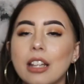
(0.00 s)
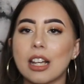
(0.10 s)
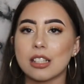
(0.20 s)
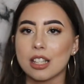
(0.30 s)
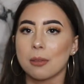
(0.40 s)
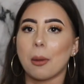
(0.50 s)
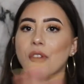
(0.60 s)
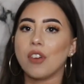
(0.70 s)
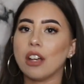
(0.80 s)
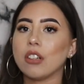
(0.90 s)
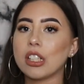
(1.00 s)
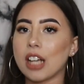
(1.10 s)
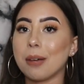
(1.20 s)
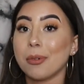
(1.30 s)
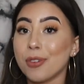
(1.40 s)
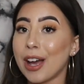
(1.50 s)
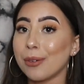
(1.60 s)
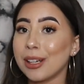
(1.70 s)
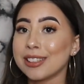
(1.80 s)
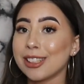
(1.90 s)
And that's like my favorite type of
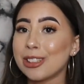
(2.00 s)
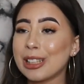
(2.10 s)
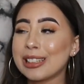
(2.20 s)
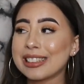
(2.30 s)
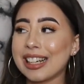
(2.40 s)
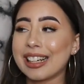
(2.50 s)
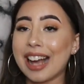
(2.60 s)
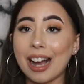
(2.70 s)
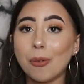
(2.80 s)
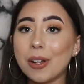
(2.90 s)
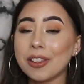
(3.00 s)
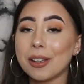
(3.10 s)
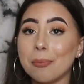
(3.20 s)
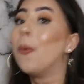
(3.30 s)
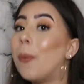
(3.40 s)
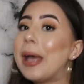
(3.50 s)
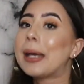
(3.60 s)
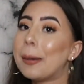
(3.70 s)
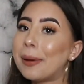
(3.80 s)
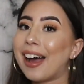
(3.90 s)
high-waisted jeans. Like, I want them way
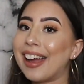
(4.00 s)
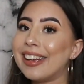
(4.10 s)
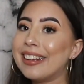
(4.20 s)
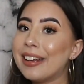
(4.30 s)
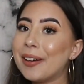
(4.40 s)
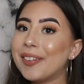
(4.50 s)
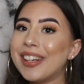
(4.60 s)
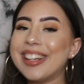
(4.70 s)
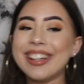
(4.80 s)
up high, you know?